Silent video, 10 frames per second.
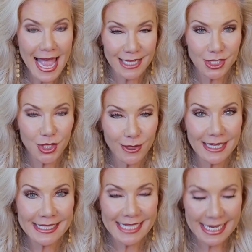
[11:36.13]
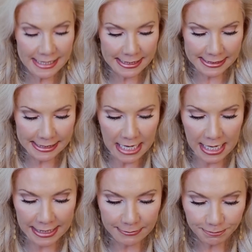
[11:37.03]
as your ascendant
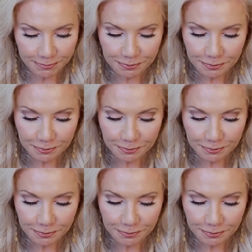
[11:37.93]
sign